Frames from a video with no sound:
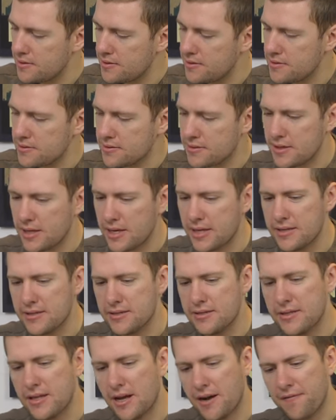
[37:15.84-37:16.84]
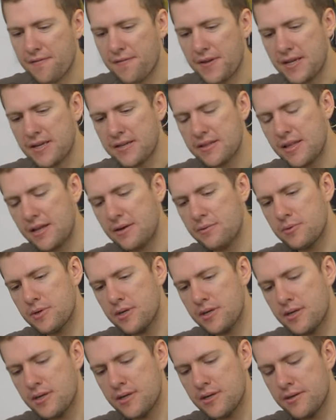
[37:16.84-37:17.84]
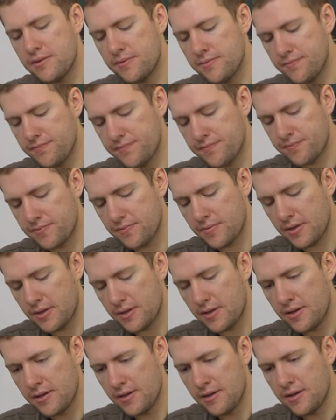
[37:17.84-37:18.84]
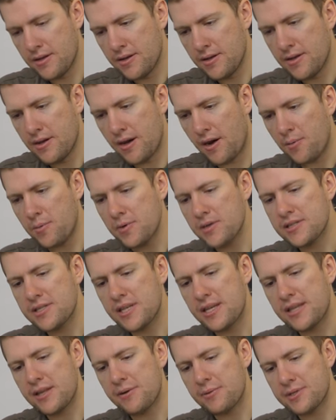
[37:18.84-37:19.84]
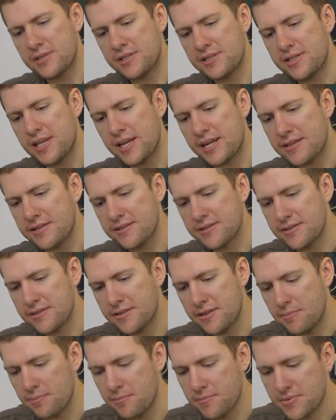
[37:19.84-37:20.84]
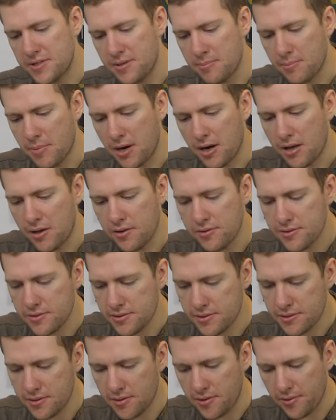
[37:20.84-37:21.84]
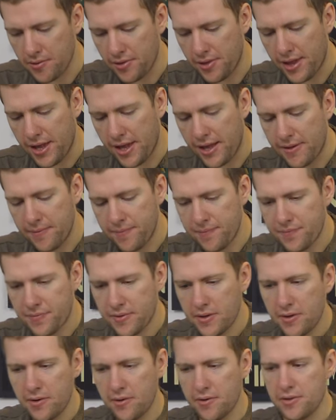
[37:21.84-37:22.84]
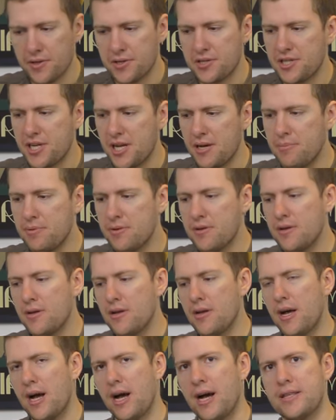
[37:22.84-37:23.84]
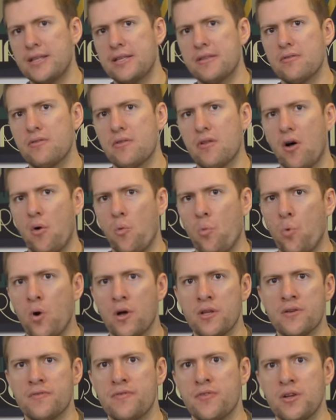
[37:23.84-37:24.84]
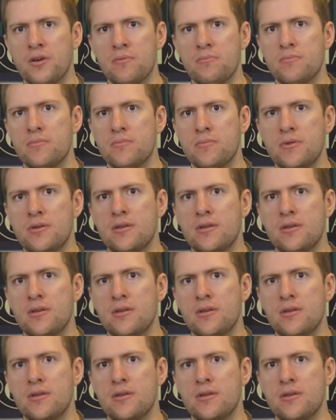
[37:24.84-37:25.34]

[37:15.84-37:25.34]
So there's, I think there were, I want to say there were six symb symbiotes on there on the ship, and like one of them